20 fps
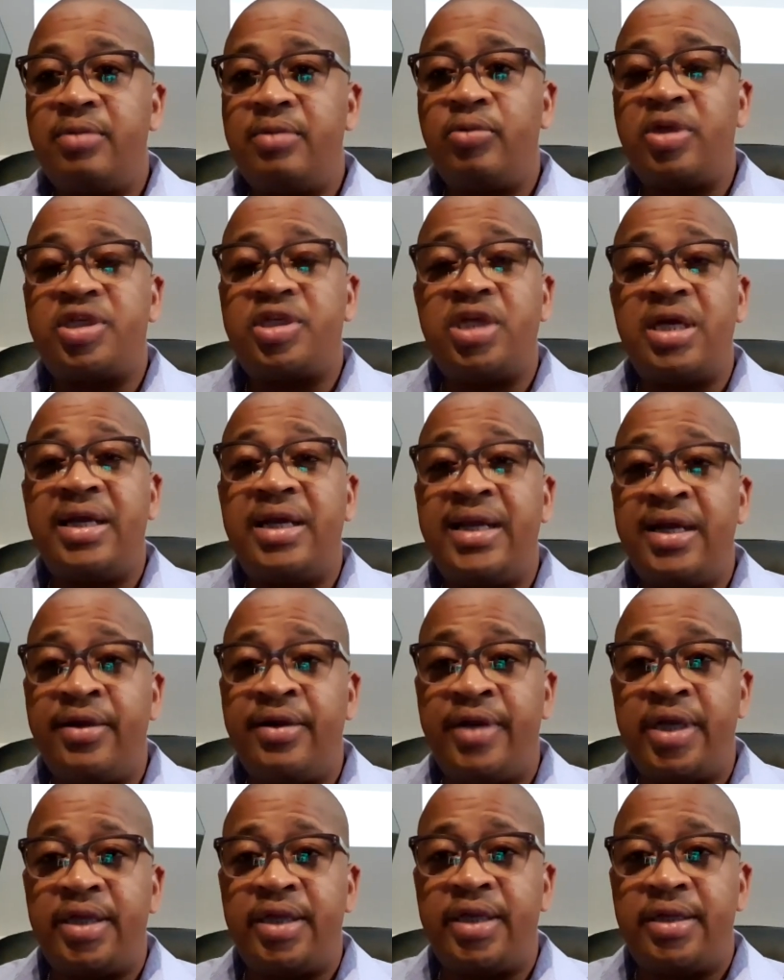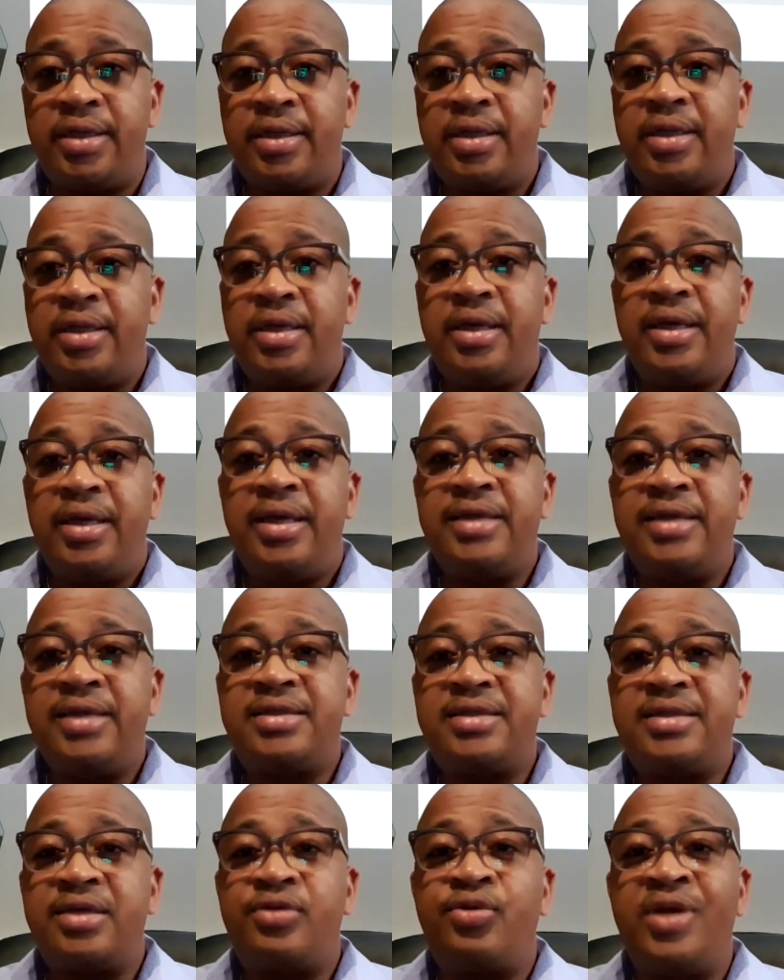What you're hearing is
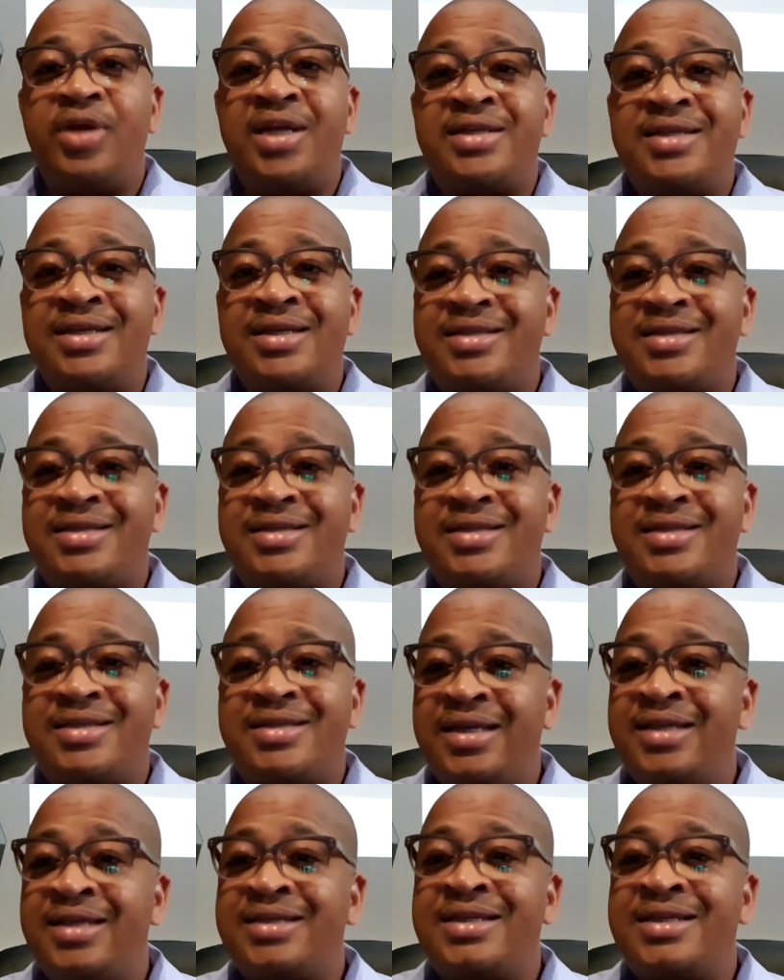the greatest thing since